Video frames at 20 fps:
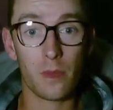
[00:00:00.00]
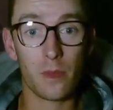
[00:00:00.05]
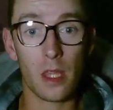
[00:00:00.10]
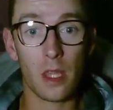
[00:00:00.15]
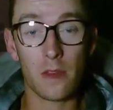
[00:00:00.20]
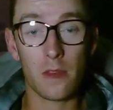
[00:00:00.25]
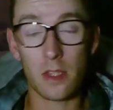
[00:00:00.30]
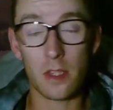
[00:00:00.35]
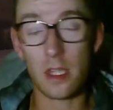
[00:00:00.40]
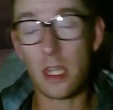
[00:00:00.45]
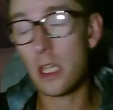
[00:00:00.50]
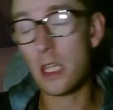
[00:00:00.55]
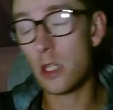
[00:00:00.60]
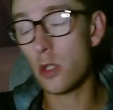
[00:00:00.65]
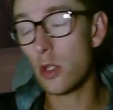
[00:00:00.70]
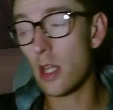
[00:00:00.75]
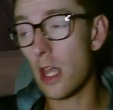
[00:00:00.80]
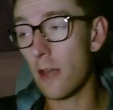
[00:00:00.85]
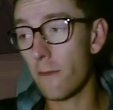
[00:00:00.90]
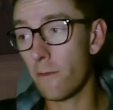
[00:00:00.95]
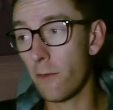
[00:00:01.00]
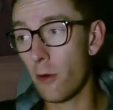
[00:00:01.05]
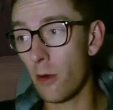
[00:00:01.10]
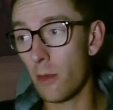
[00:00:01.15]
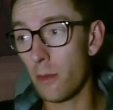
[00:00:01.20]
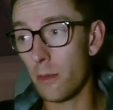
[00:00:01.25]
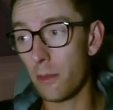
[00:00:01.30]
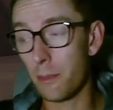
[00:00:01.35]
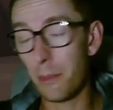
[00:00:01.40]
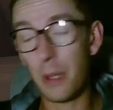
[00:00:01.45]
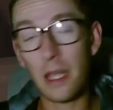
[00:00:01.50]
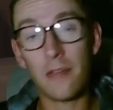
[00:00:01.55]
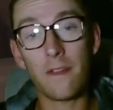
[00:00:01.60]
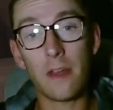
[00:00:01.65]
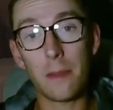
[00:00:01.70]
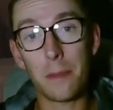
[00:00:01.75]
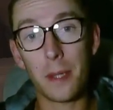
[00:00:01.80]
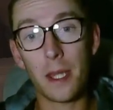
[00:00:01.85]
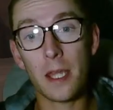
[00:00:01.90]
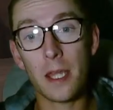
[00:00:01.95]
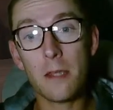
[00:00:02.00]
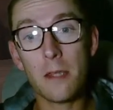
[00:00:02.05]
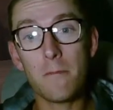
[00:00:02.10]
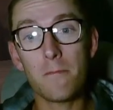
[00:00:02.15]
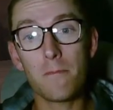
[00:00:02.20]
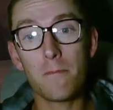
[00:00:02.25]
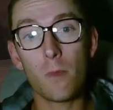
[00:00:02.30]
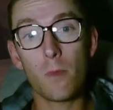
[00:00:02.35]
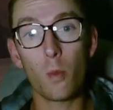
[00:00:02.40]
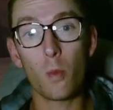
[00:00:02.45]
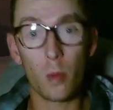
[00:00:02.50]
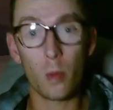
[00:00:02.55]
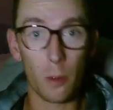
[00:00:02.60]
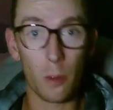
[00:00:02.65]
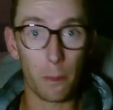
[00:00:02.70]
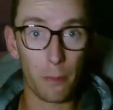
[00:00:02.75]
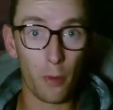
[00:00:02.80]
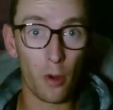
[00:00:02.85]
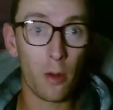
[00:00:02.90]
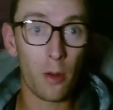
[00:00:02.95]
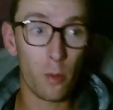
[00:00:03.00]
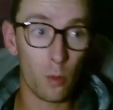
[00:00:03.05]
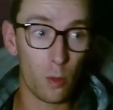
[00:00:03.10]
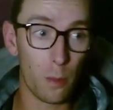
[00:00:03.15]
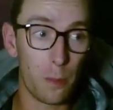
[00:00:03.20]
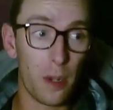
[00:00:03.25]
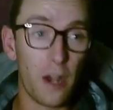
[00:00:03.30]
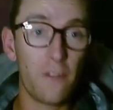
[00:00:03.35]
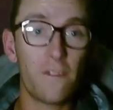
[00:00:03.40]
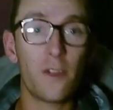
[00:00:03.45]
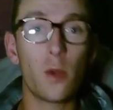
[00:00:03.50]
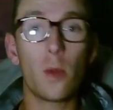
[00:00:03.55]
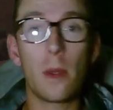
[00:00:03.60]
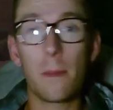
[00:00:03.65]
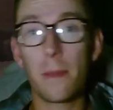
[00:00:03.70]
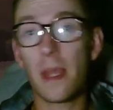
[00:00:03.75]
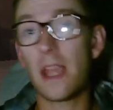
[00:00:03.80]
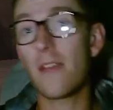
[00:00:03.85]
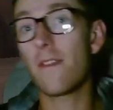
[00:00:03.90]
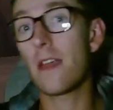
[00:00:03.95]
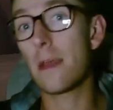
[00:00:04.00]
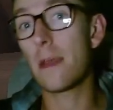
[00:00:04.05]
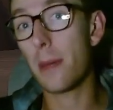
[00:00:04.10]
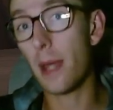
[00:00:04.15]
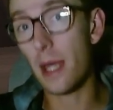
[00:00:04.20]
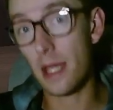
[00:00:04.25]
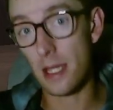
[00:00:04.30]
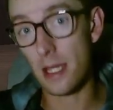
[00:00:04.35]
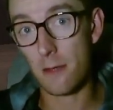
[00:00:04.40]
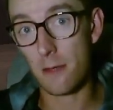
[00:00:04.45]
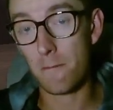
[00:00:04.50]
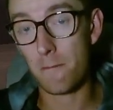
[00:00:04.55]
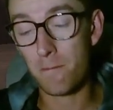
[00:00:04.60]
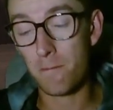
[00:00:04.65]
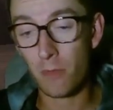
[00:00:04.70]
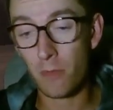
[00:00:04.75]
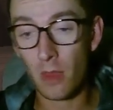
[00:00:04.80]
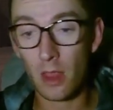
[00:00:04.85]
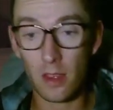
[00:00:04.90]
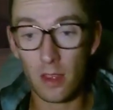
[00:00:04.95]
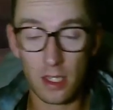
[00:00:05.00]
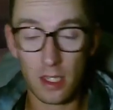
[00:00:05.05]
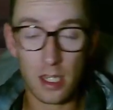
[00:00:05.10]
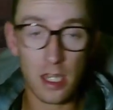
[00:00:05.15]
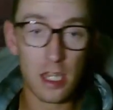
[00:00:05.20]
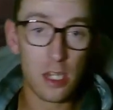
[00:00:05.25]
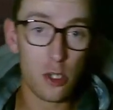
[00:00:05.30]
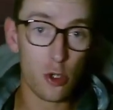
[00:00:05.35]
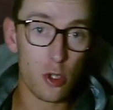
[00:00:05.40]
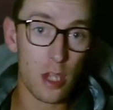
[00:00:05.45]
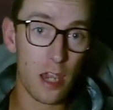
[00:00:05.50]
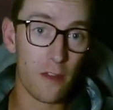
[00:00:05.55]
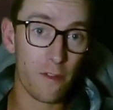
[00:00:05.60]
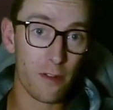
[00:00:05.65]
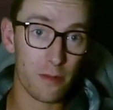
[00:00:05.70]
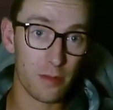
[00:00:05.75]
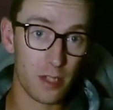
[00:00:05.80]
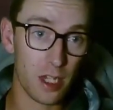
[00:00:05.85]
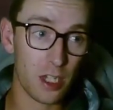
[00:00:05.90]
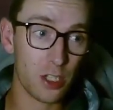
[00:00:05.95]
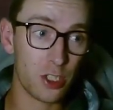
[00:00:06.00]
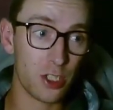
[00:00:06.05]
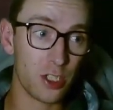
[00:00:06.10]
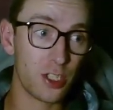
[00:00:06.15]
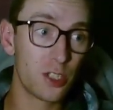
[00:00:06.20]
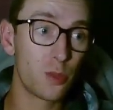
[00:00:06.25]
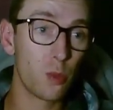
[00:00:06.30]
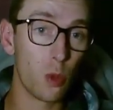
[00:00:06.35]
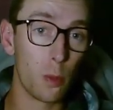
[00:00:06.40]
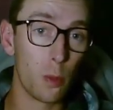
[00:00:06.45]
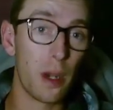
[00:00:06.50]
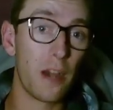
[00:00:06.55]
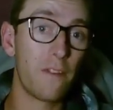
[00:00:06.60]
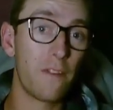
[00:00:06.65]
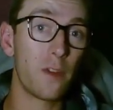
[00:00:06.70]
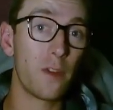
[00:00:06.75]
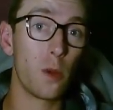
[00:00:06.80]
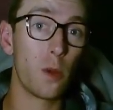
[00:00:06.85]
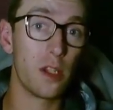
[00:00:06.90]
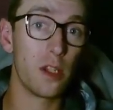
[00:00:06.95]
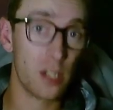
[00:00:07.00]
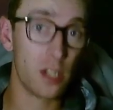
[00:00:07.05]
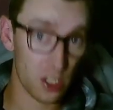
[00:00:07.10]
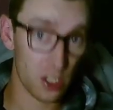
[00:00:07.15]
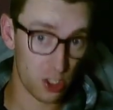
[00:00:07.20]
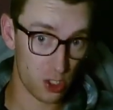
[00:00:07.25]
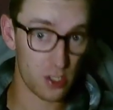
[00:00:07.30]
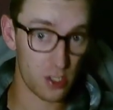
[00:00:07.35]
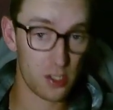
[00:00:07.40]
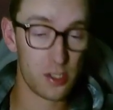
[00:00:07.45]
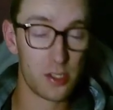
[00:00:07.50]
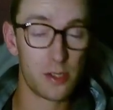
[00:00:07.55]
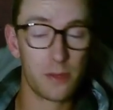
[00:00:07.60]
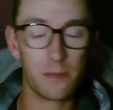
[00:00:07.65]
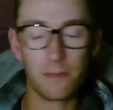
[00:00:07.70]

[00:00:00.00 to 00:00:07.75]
The gear you get from PvP will buff you in PvP. The gear you get from dungeons will buff you in dungeons.